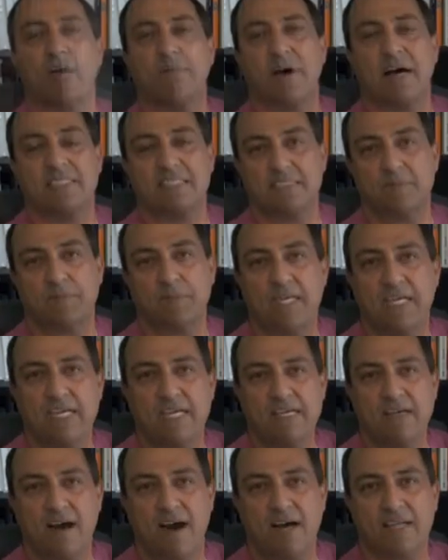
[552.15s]
about some key
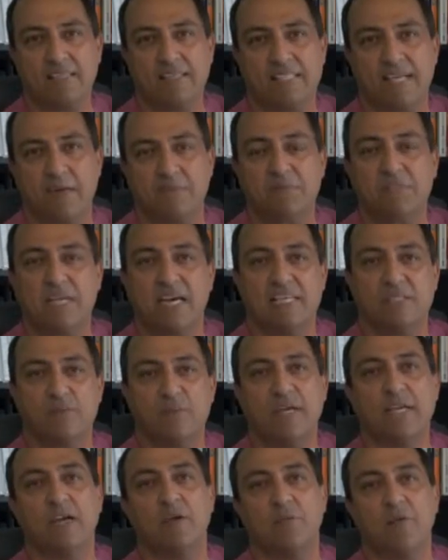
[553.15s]
concepts as we
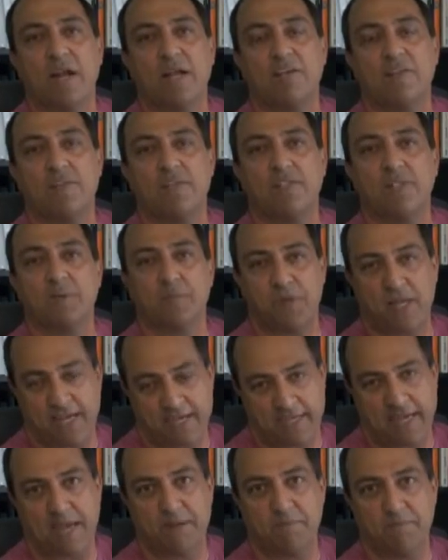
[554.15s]
get ready to play a
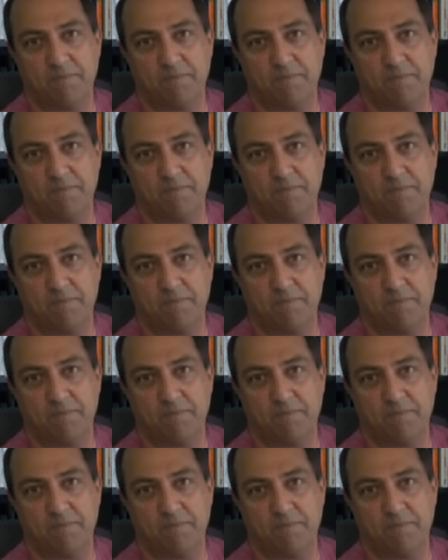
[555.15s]
game.